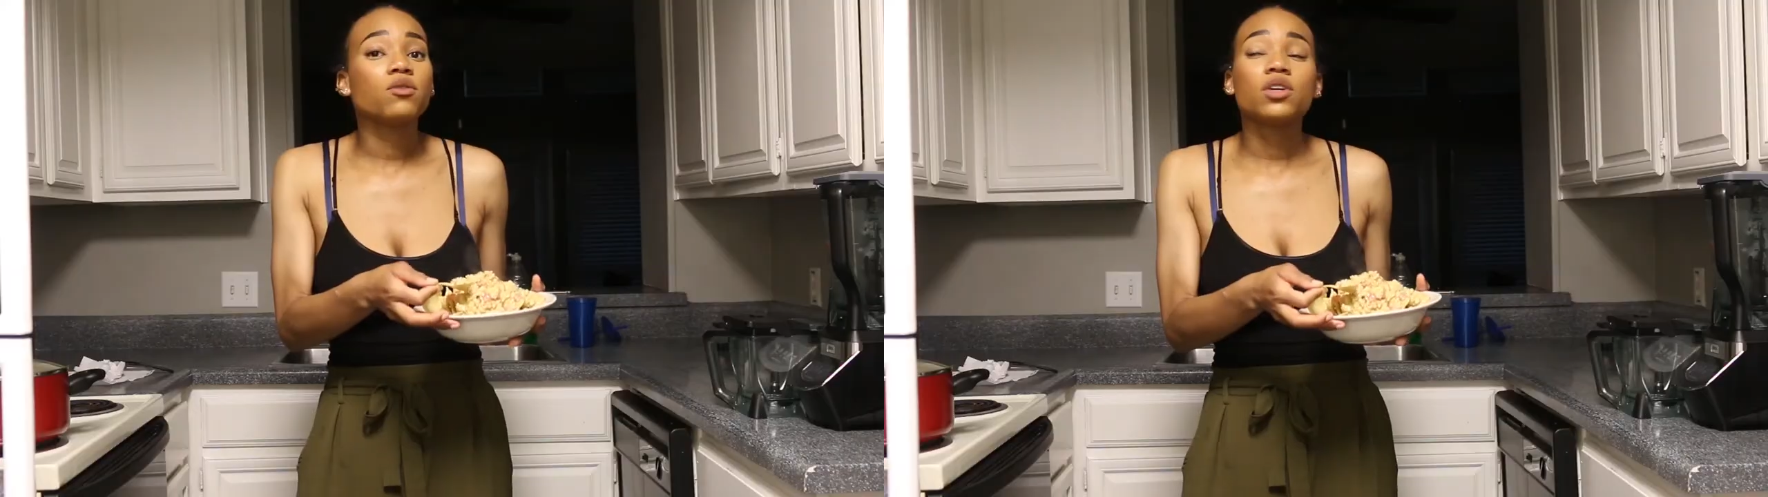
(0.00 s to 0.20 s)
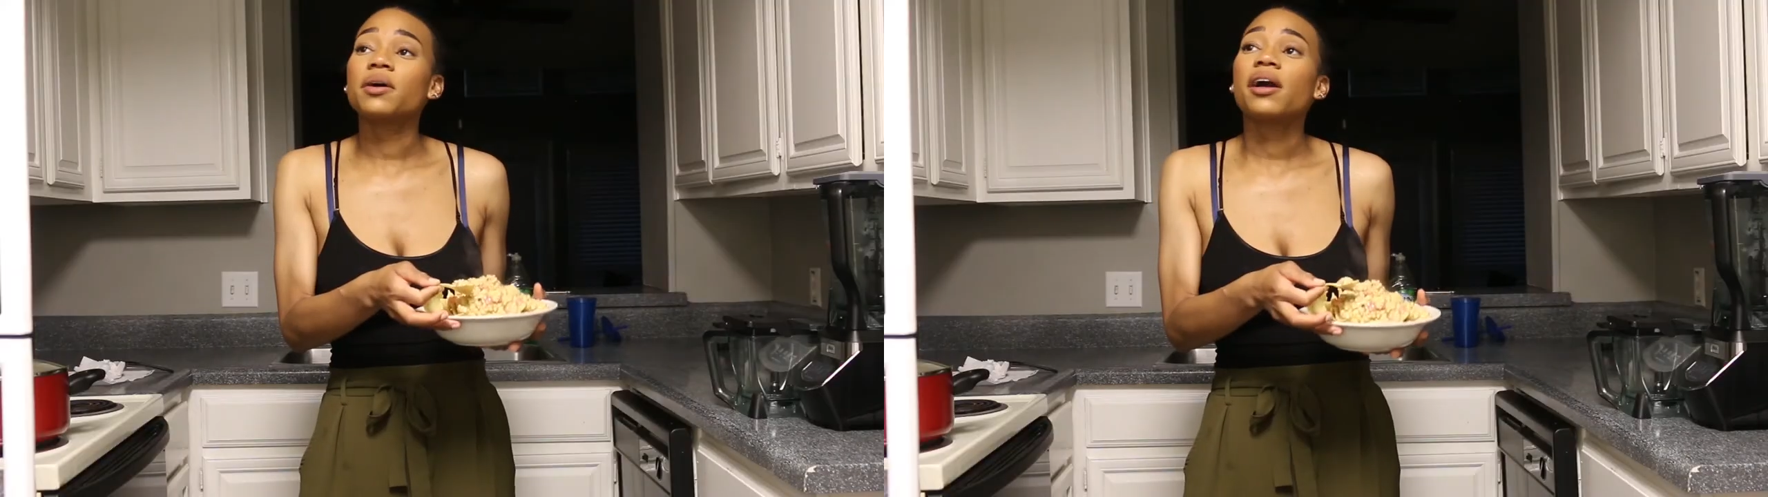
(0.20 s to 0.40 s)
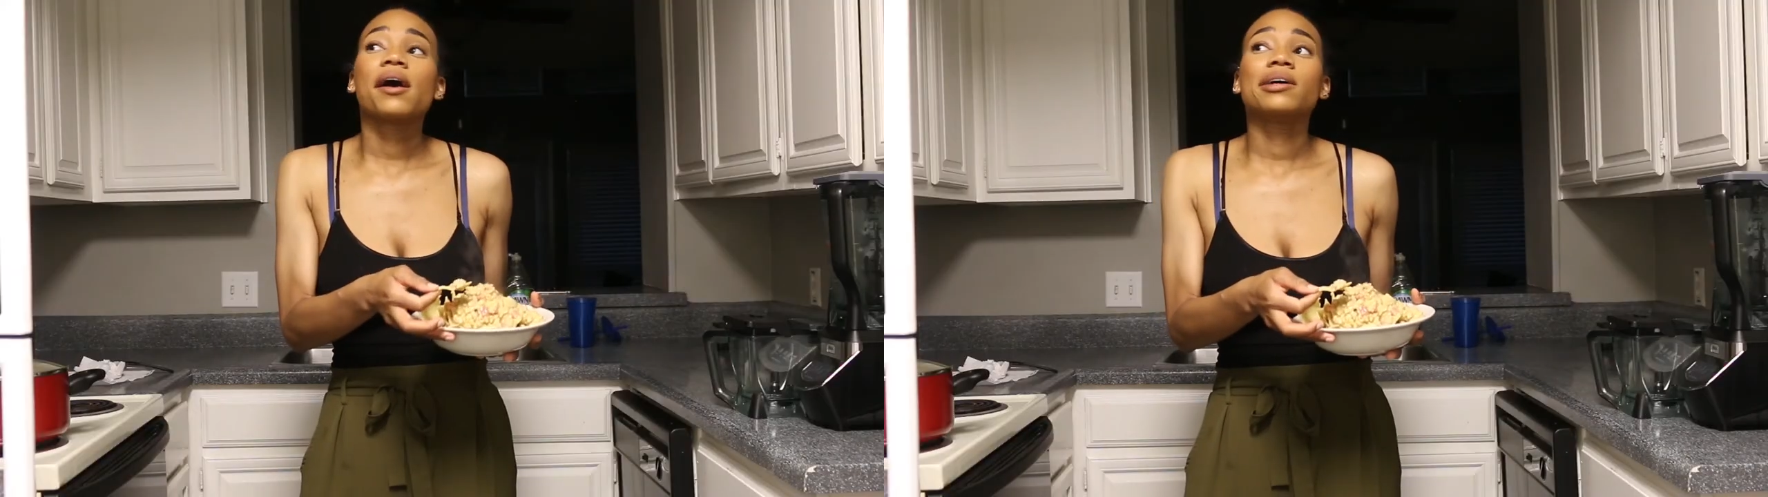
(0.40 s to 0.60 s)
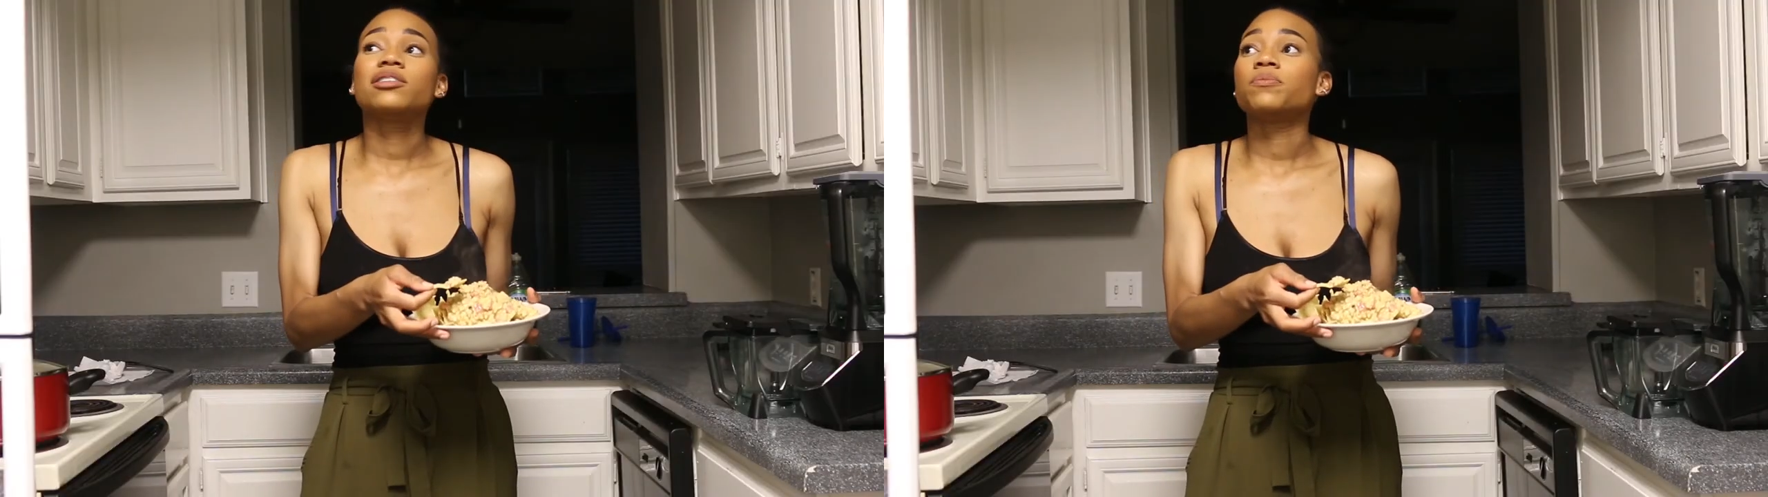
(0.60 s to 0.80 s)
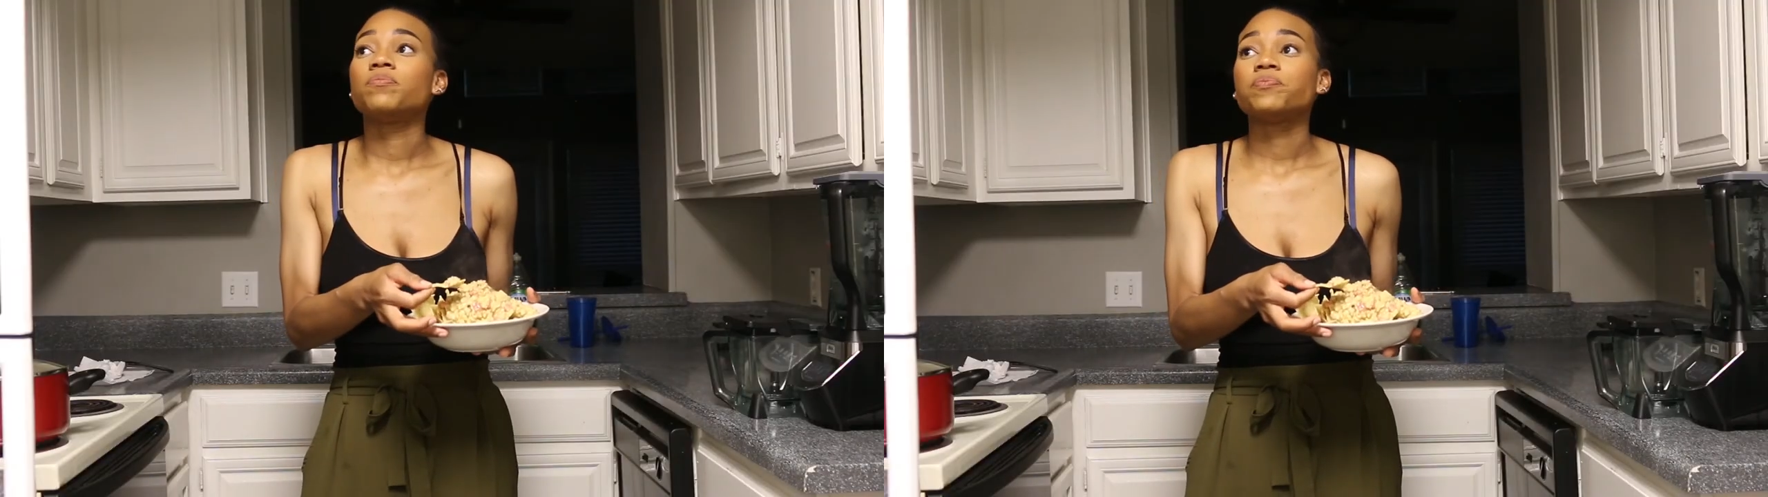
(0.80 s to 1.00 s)
You know what,
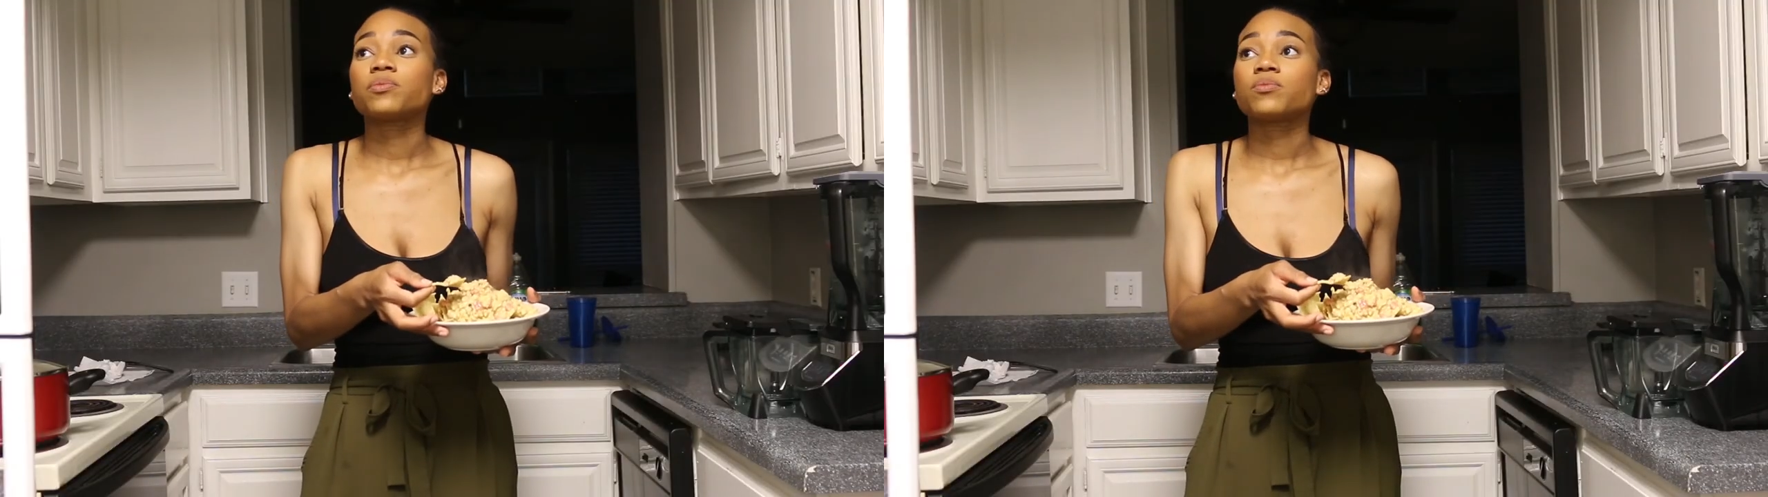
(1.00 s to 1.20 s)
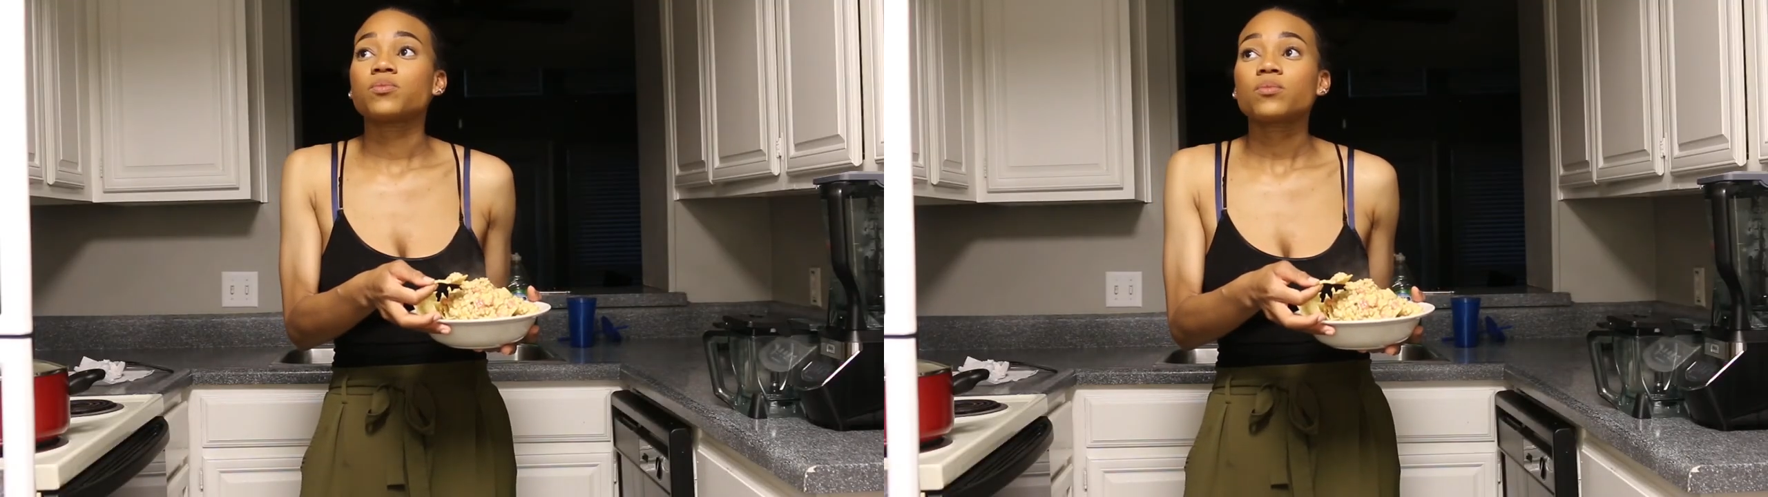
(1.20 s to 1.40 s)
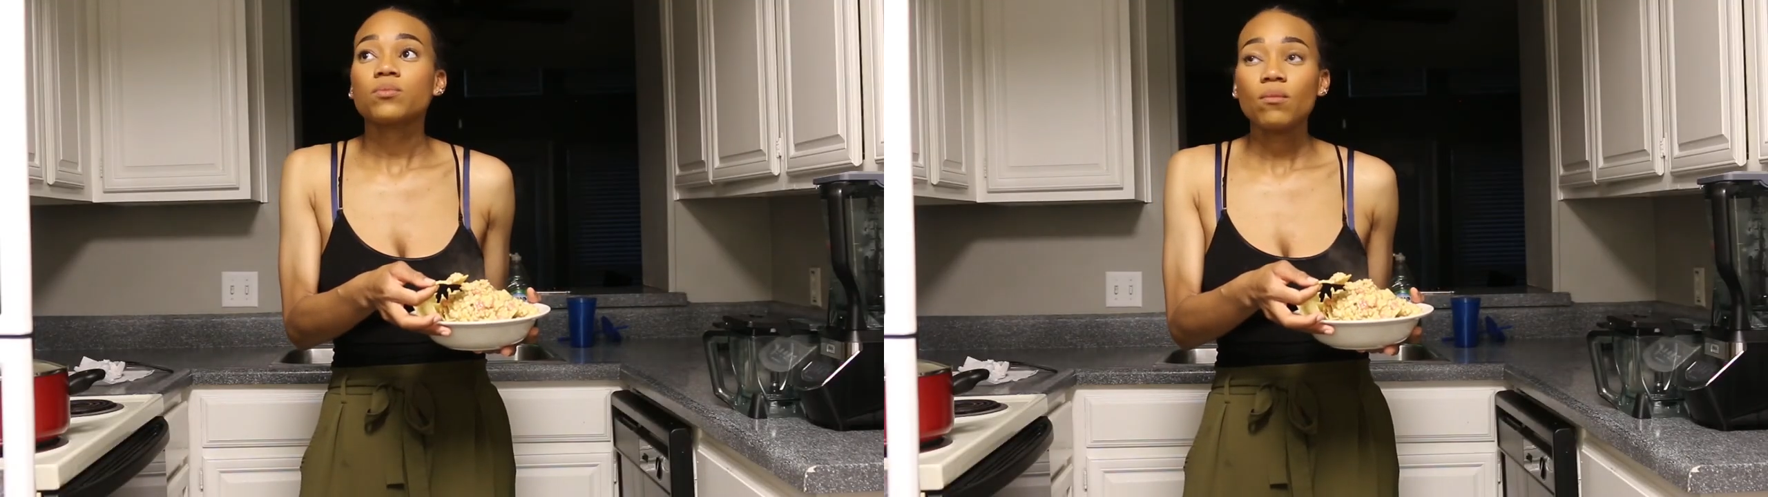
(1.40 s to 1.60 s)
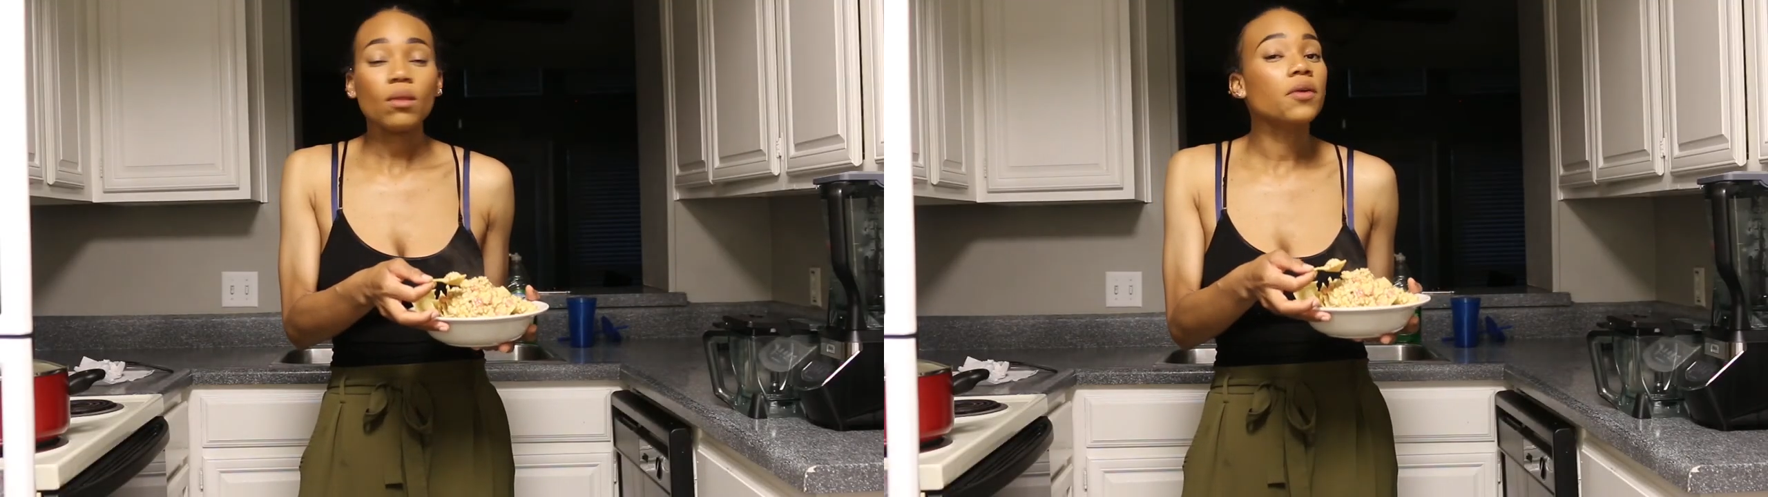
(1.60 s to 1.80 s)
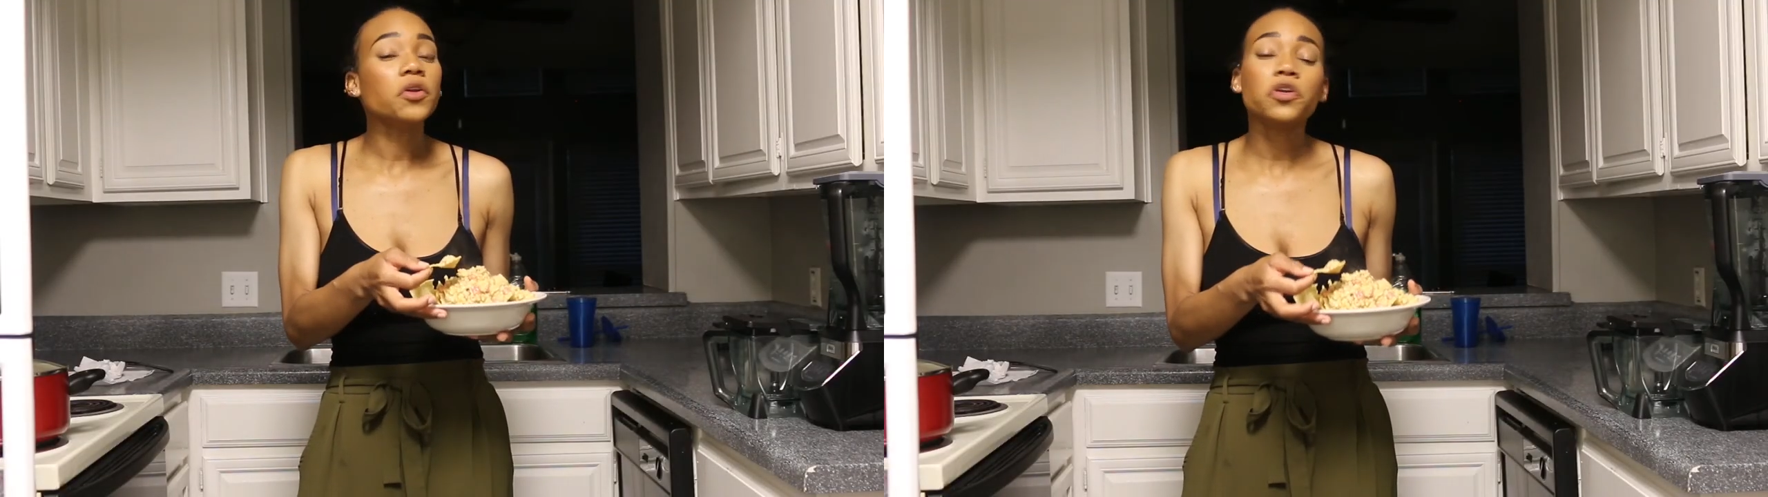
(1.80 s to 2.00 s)
guys?
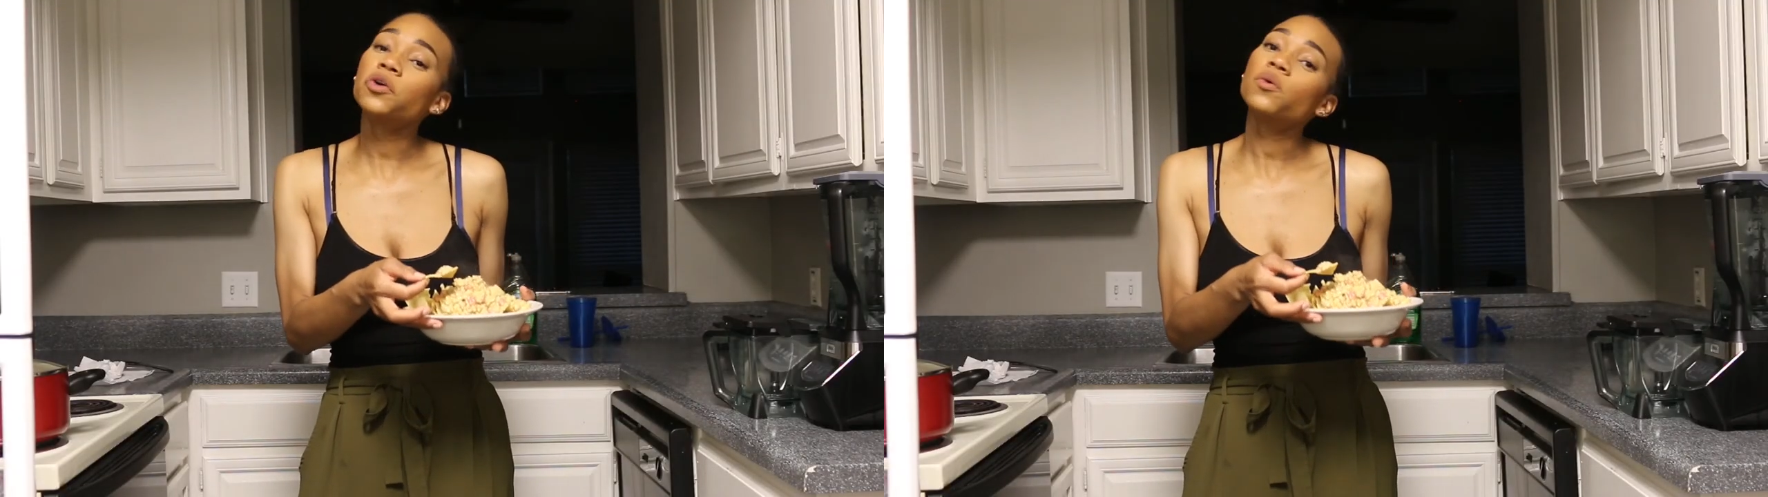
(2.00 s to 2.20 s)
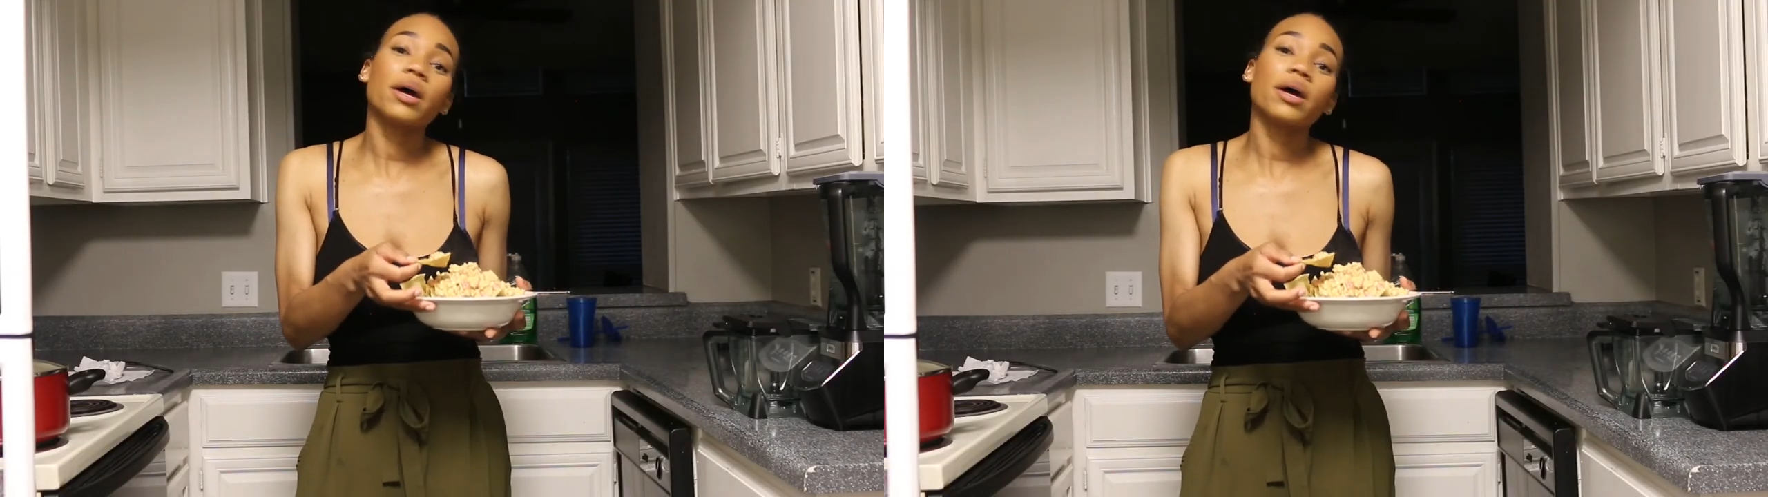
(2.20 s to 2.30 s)
Do